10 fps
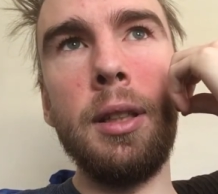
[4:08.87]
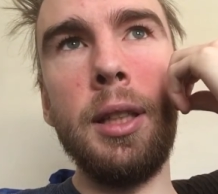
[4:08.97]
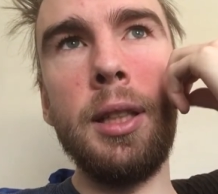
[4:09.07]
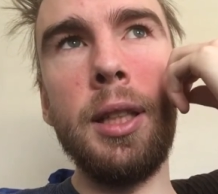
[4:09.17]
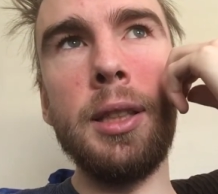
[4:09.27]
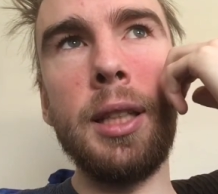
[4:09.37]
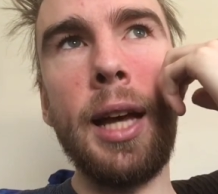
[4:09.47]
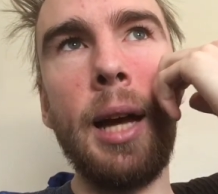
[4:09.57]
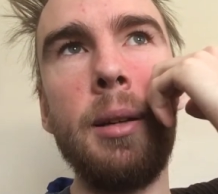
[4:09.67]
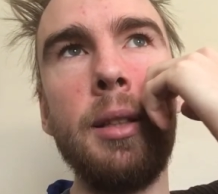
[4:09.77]
it doesn't
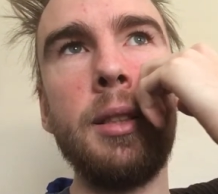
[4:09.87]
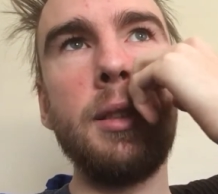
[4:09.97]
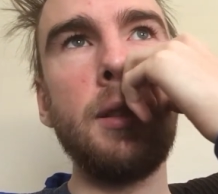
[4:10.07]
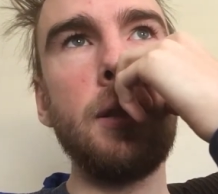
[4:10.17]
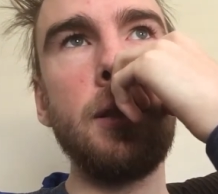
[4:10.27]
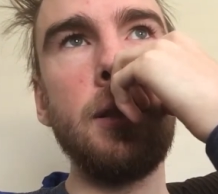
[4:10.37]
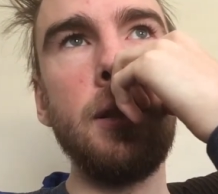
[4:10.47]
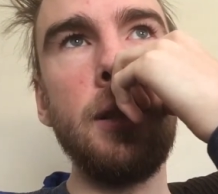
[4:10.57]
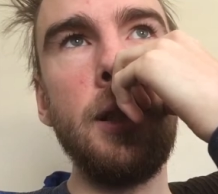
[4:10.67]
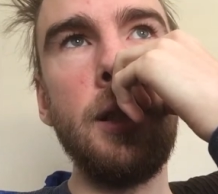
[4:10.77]
have it's
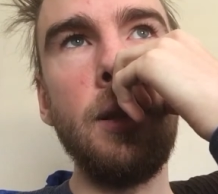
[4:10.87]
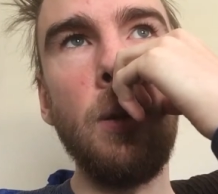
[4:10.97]
it